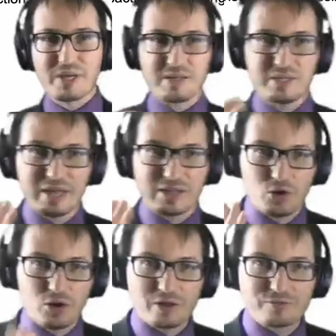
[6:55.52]
can see that a
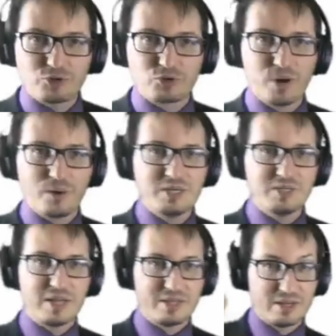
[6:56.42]
lot of the
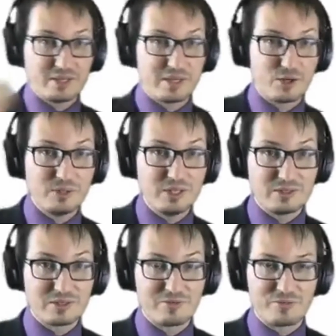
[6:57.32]
queries that are
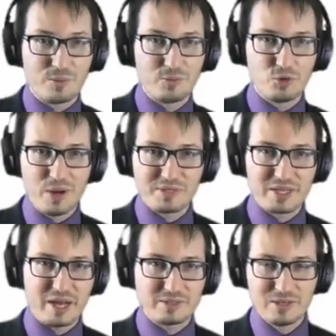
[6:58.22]
executed from the
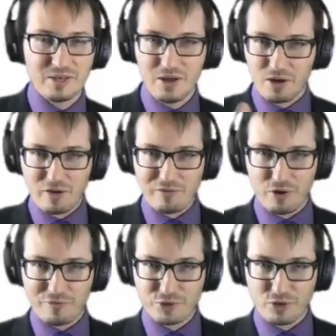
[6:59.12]
website
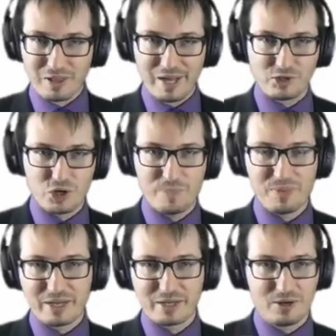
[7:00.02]
of an online shop,
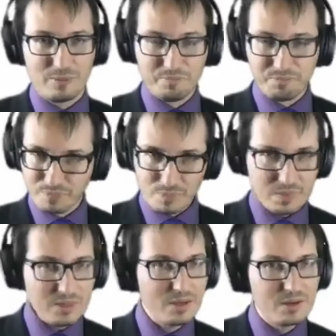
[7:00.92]
like
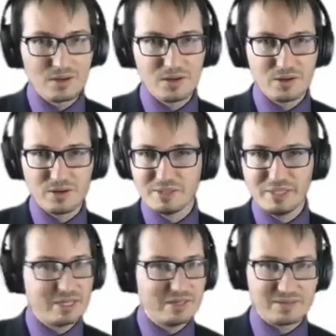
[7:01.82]

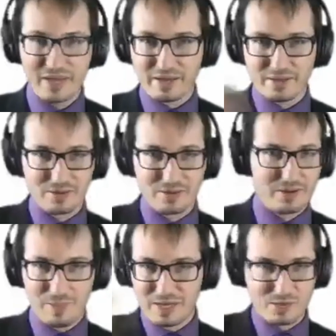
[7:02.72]
Digitech,
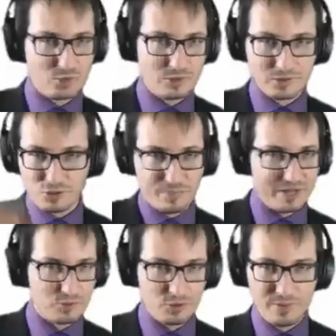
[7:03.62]
Amazon,
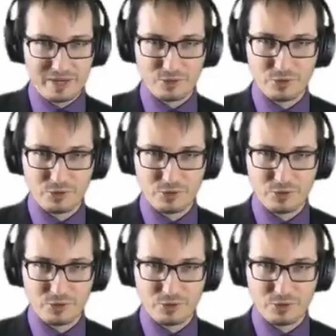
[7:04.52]
Copatome, I don't